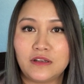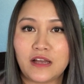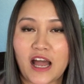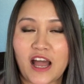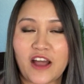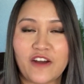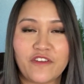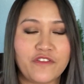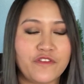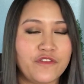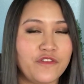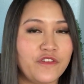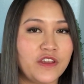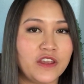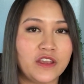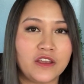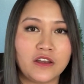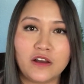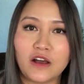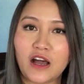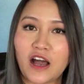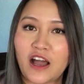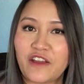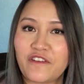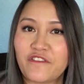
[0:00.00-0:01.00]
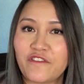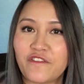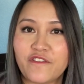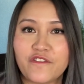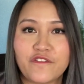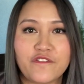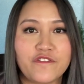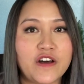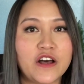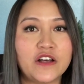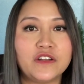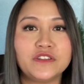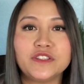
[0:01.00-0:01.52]
I
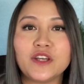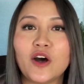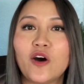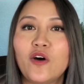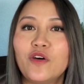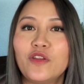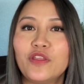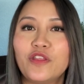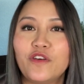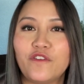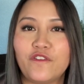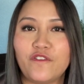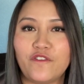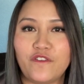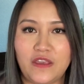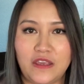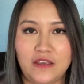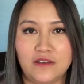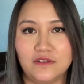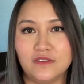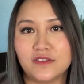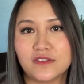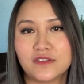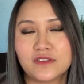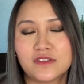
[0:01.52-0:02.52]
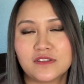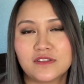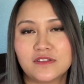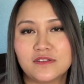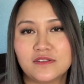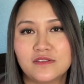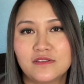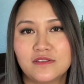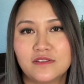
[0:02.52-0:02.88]
felt all the feels